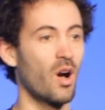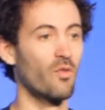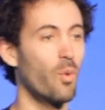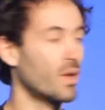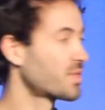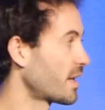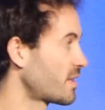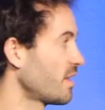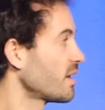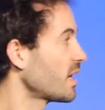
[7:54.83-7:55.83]
of what
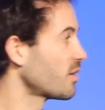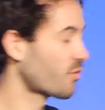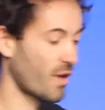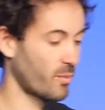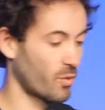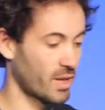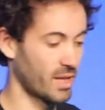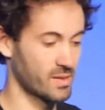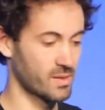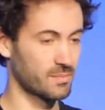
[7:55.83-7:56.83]
that thinking framework
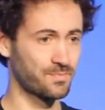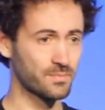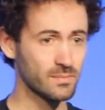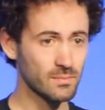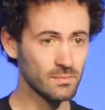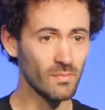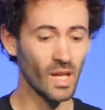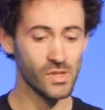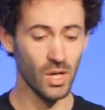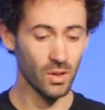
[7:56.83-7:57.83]
is.
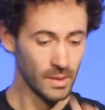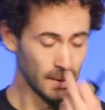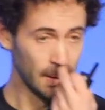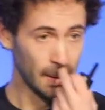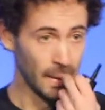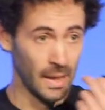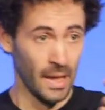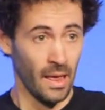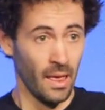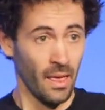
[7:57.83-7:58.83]
So
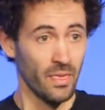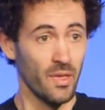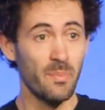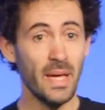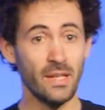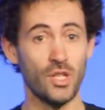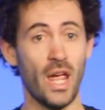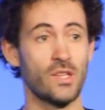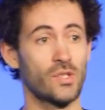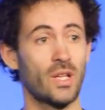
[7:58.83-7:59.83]
the big
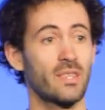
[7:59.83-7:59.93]
change that